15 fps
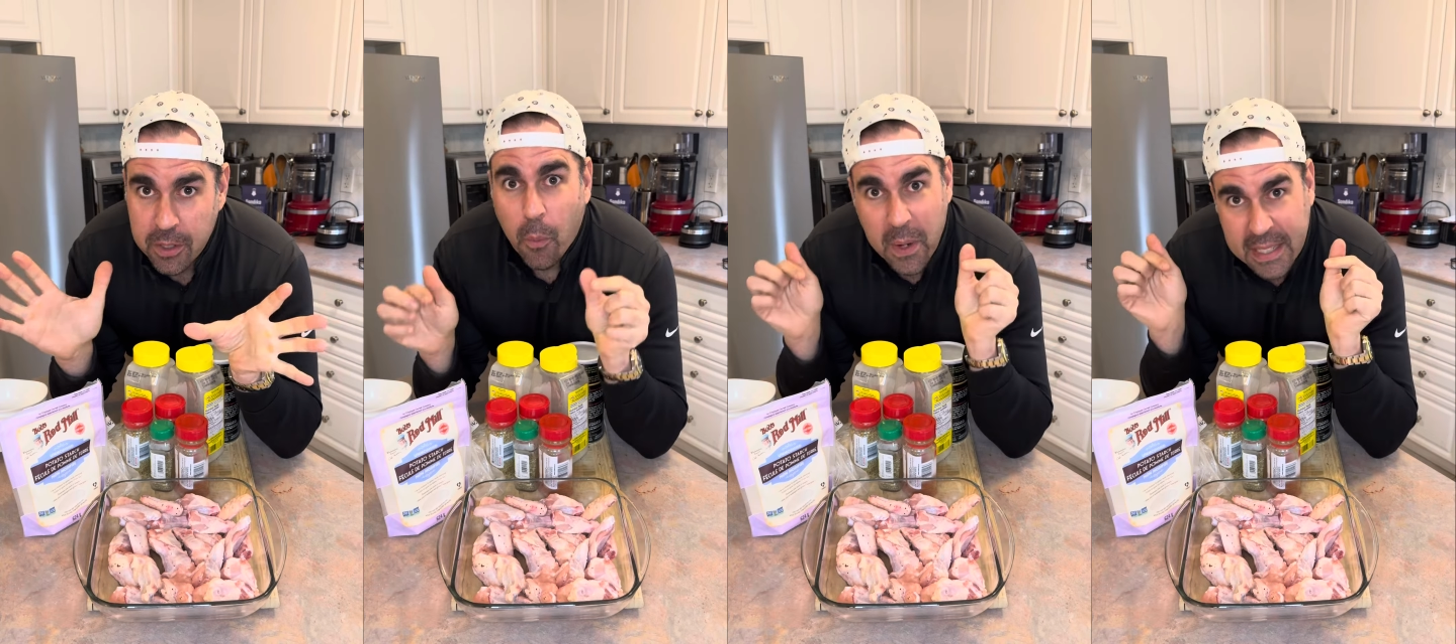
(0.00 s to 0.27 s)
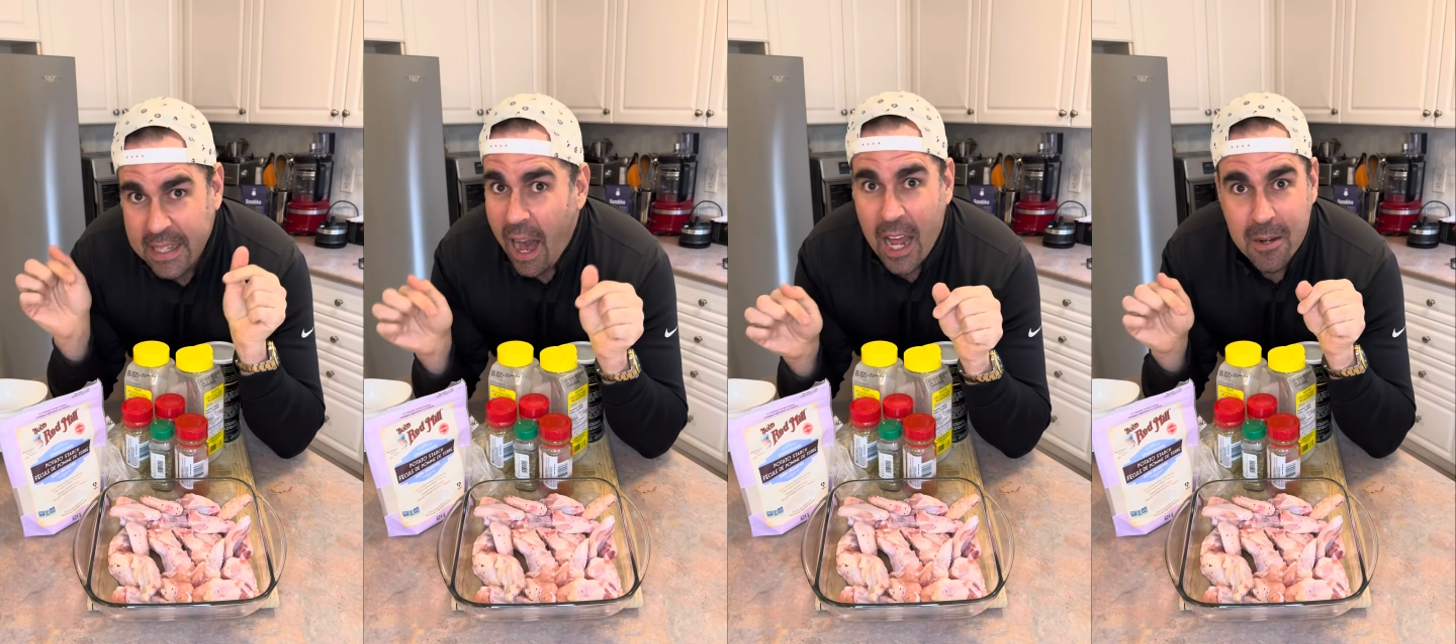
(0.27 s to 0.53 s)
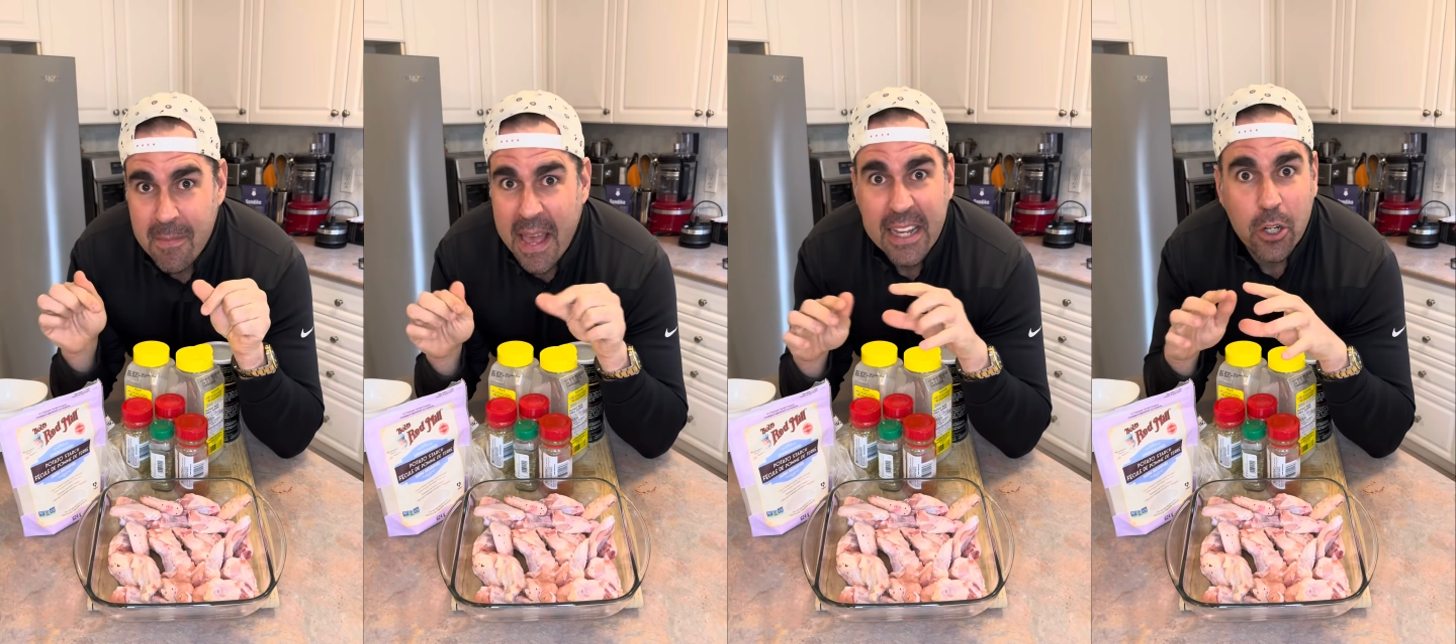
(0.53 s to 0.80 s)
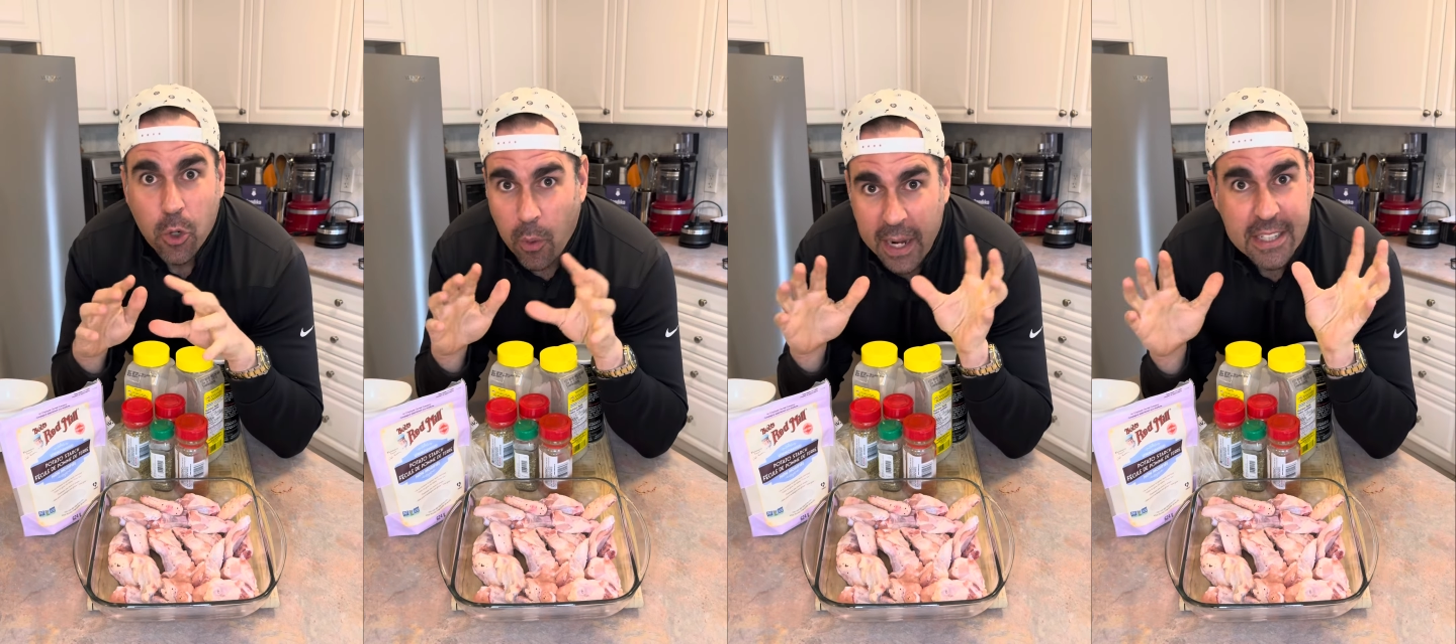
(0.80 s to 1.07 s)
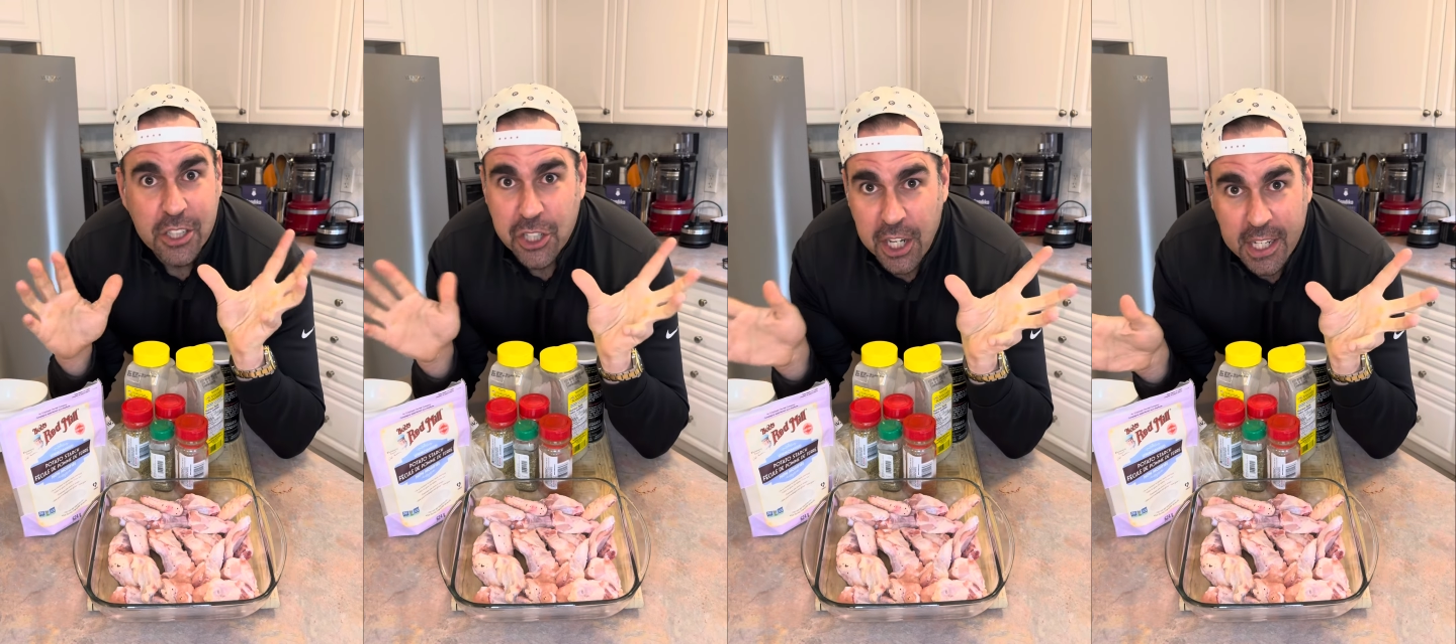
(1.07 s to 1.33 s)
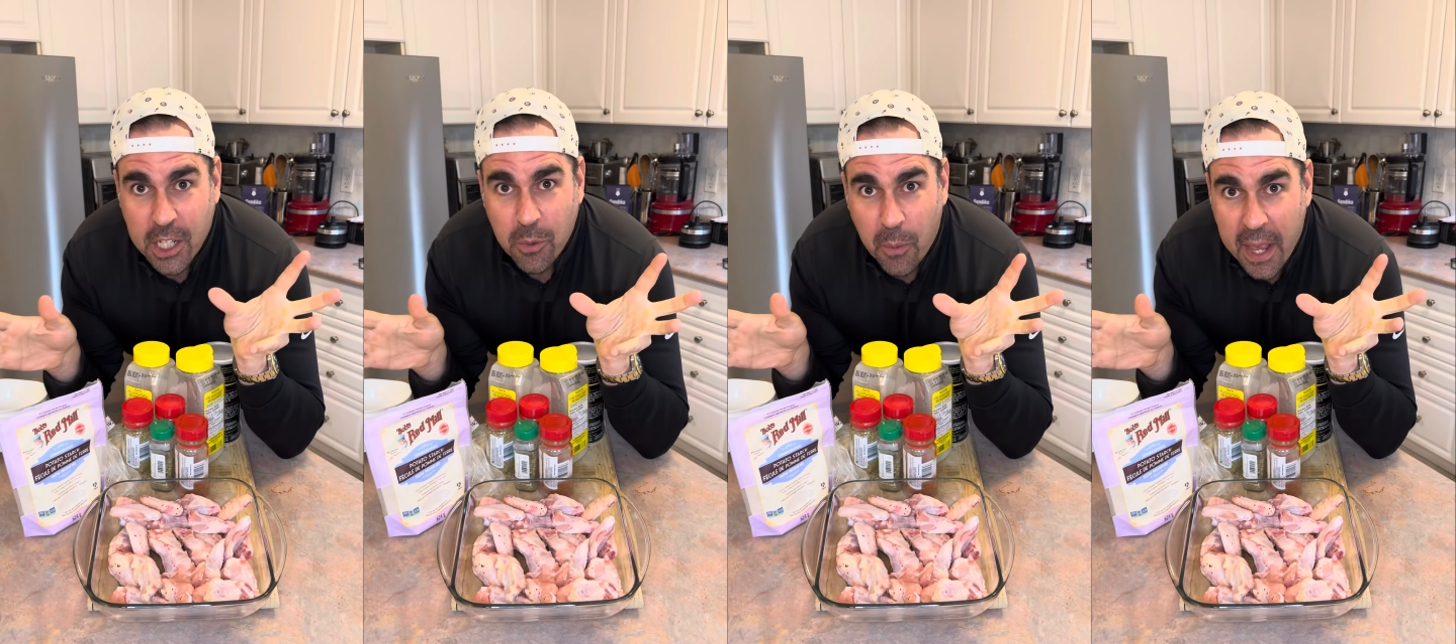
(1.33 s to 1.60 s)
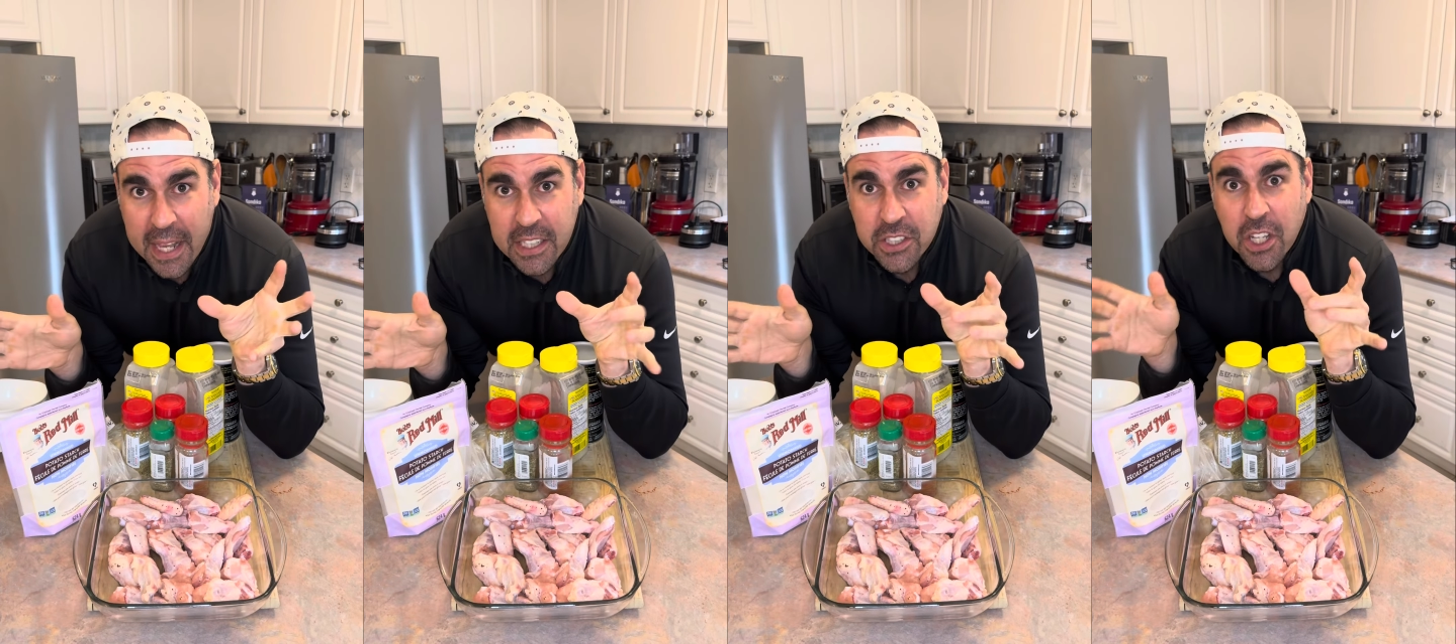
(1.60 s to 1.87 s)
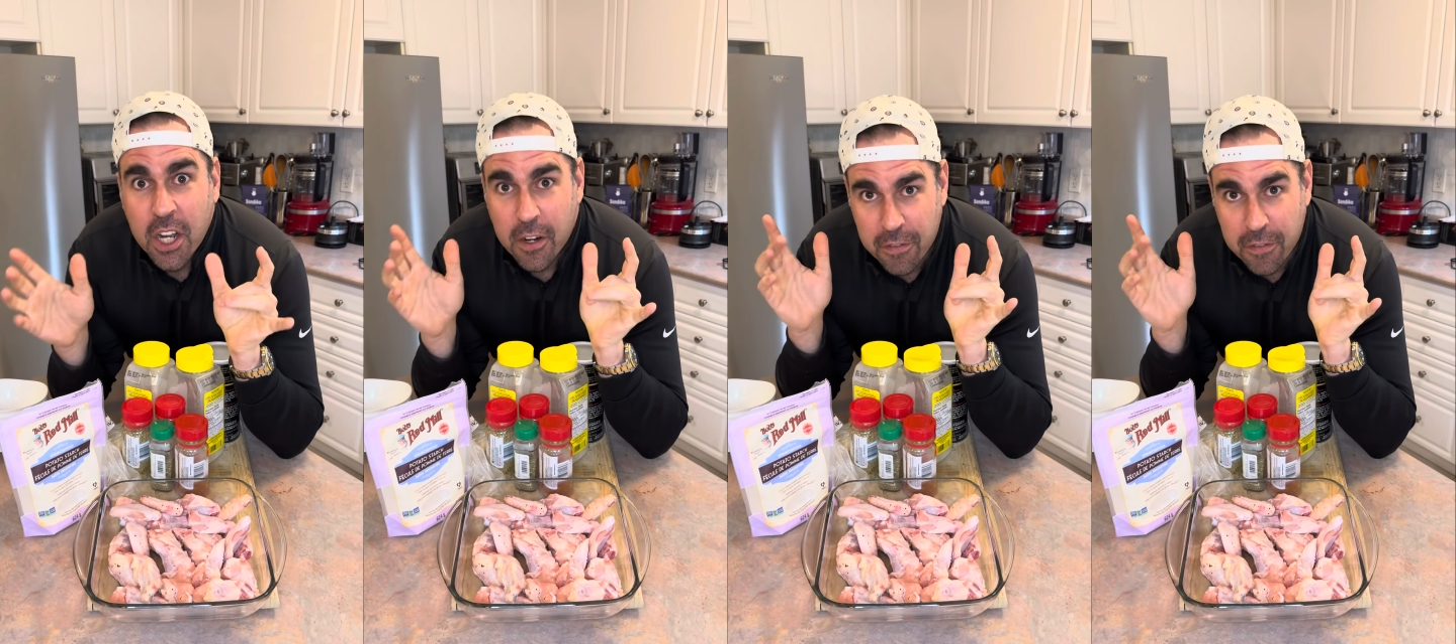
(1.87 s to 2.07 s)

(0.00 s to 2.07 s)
We gotta make great chicken wings